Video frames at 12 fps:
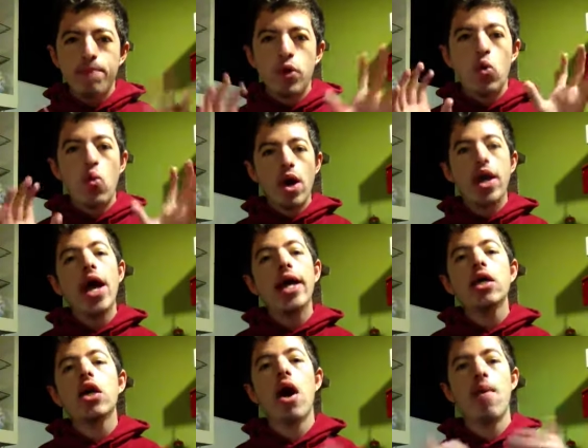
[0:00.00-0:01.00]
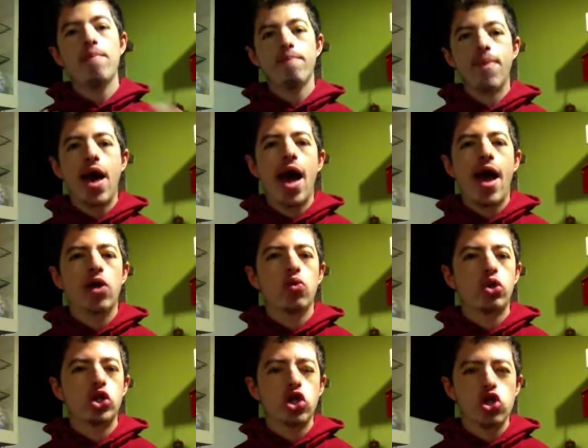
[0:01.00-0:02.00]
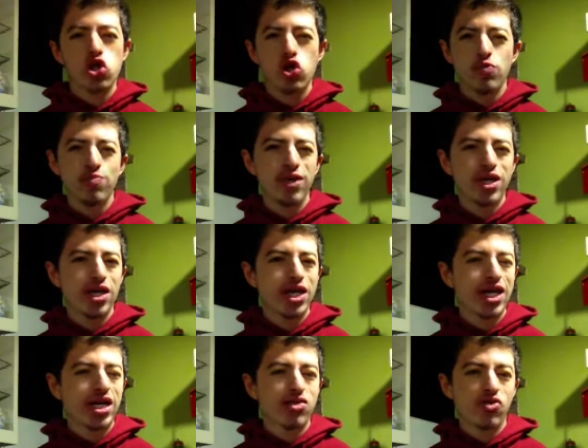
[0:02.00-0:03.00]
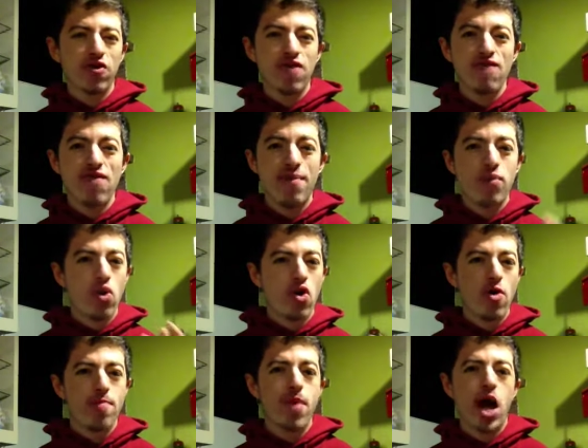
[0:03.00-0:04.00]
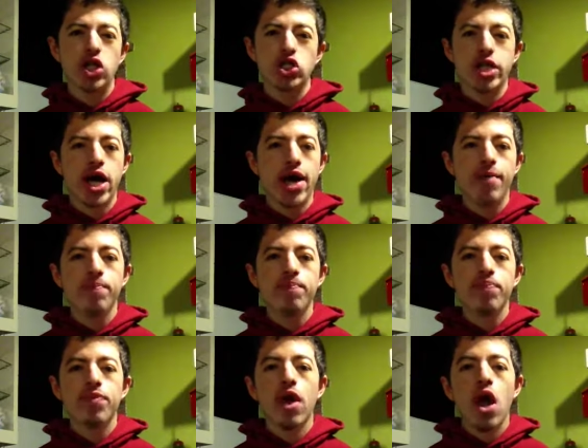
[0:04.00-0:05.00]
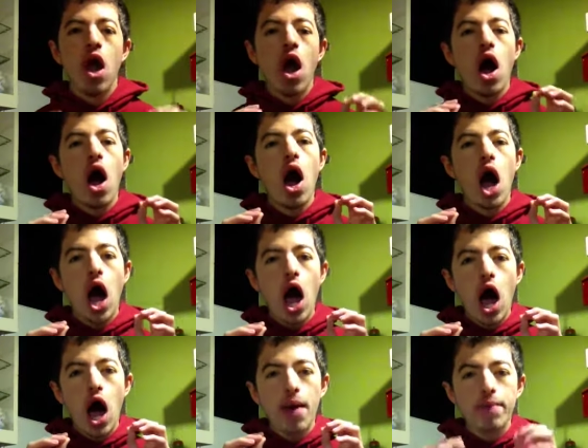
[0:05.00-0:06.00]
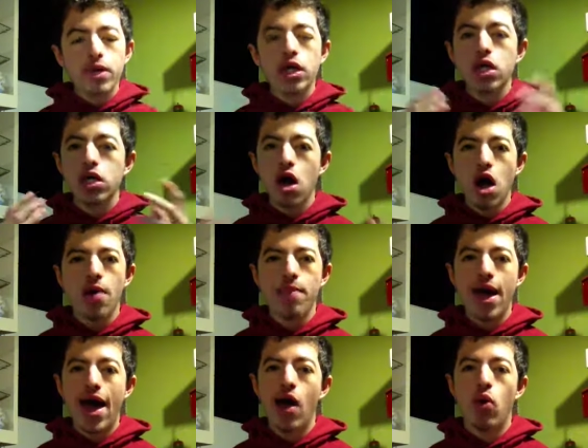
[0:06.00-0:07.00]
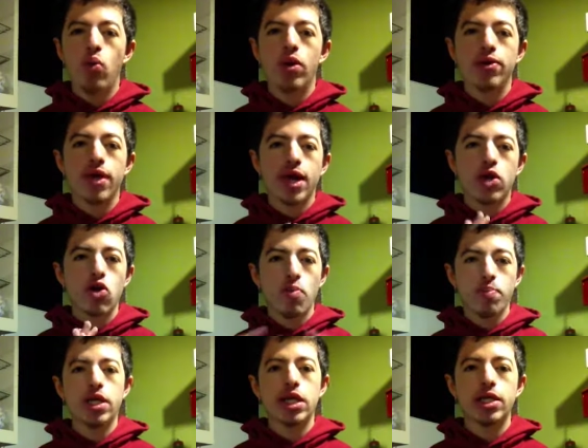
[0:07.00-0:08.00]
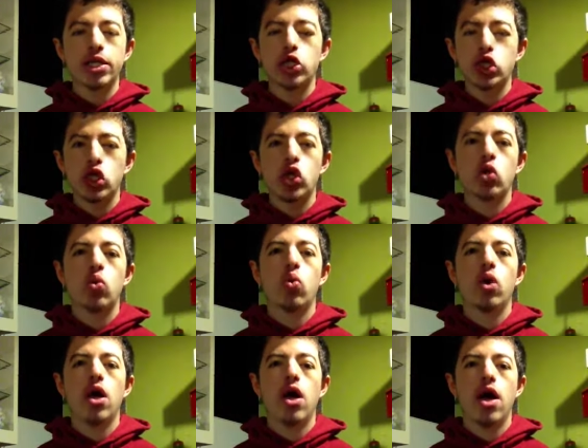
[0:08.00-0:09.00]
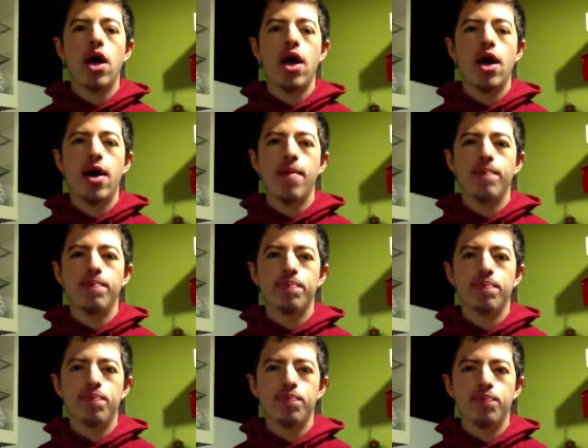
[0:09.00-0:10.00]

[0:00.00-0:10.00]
but when I come back, which should be either in February or March time, I'm going to come out with a completely new, um,